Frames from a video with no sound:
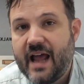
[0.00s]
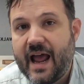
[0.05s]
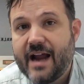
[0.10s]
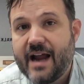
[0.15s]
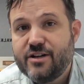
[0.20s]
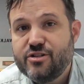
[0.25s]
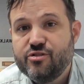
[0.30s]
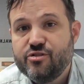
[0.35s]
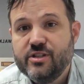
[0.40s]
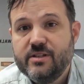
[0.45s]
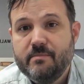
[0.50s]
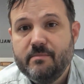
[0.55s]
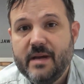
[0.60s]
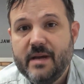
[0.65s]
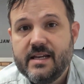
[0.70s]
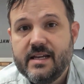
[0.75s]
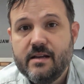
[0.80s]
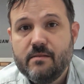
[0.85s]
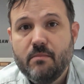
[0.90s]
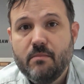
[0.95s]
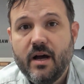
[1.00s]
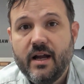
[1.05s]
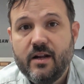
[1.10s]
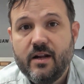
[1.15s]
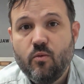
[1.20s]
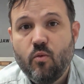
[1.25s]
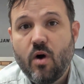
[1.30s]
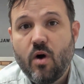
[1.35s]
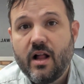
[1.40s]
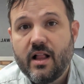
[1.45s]
actually making money
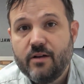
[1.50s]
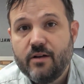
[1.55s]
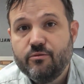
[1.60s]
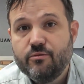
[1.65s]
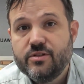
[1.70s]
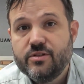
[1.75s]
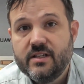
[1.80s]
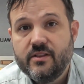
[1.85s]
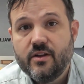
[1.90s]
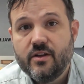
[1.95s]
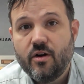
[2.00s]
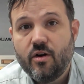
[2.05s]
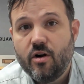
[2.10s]
while I was in the